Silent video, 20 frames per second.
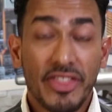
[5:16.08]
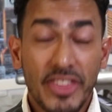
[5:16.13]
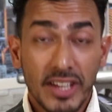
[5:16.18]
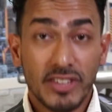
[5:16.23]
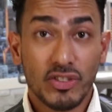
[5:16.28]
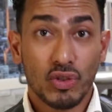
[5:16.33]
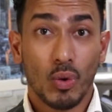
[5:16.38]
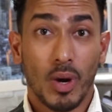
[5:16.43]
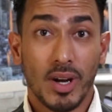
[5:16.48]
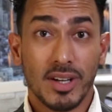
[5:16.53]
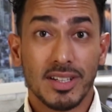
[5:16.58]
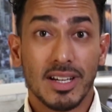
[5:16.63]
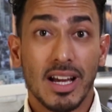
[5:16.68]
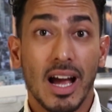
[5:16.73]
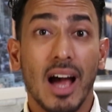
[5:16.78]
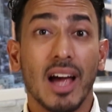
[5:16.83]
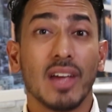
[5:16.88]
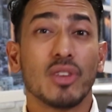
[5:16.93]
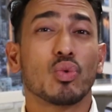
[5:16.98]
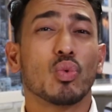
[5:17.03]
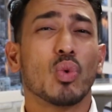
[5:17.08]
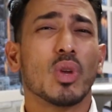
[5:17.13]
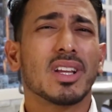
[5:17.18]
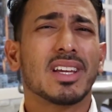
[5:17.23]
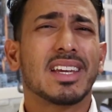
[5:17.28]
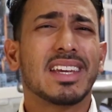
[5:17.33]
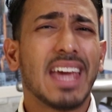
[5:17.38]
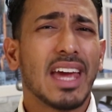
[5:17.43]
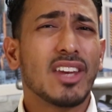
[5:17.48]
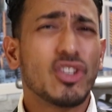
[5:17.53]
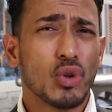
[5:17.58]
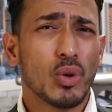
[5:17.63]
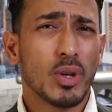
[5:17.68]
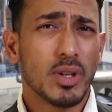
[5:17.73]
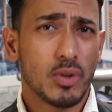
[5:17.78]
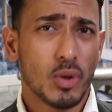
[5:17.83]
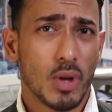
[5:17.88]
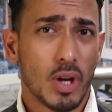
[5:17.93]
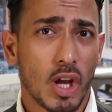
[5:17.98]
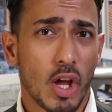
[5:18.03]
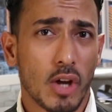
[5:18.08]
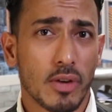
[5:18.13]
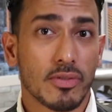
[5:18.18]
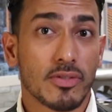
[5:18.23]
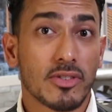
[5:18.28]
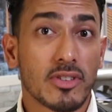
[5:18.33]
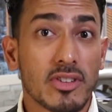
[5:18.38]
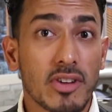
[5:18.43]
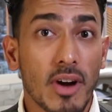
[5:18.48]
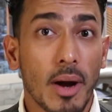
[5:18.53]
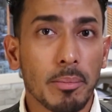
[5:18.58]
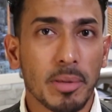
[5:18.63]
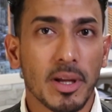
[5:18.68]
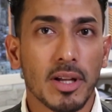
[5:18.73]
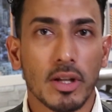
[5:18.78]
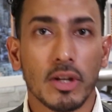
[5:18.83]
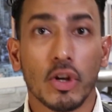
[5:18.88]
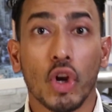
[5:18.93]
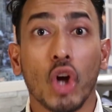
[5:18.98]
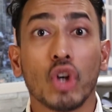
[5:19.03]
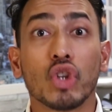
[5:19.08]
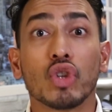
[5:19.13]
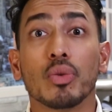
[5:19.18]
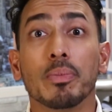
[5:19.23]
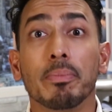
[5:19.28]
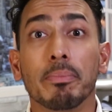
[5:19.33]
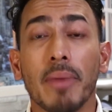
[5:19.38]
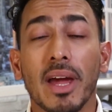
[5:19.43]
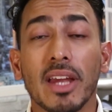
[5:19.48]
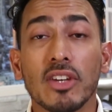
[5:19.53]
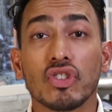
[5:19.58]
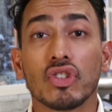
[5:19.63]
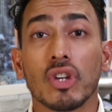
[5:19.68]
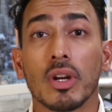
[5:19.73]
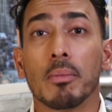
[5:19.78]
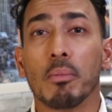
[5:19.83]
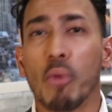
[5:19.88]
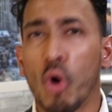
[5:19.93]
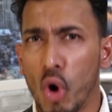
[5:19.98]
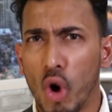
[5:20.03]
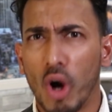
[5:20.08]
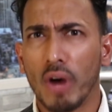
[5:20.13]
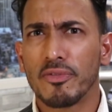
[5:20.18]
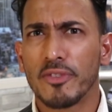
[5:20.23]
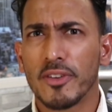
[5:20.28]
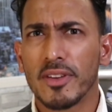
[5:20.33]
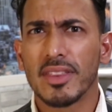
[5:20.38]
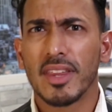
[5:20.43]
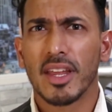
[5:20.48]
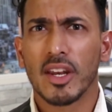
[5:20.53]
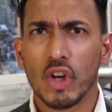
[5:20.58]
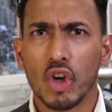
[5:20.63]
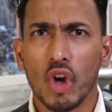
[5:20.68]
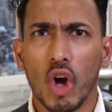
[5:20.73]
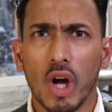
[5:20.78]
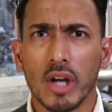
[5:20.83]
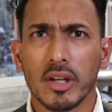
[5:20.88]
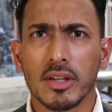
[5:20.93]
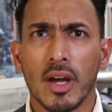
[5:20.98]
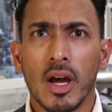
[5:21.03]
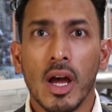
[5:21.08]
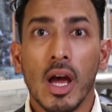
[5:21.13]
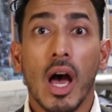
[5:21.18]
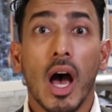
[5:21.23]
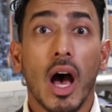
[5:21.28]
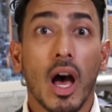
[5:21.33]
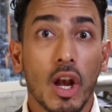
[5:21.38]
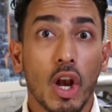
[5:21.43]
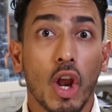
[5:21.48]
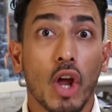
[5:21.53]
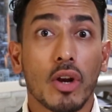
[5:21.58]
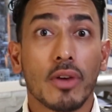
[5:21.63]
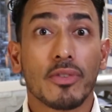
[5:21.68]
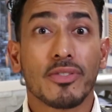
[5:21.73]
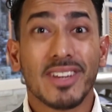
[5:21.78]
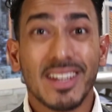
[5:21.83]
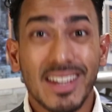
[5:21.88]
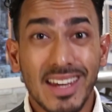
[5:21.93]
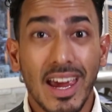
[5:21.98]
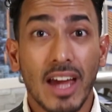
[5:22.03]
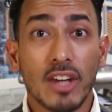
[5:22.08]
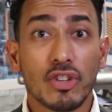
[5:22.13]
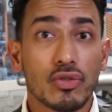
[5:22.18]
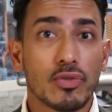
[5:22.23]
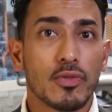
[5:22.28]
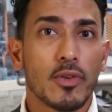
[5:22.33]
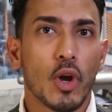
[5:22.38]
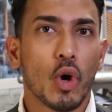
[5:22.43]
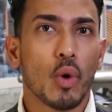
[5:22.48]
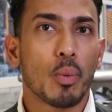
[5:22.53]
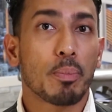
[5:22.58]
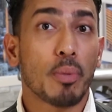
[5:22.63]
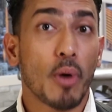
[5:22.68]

This one, guys, will get you into a lot of trouble, not to mention, more often than not, a lot of cash flow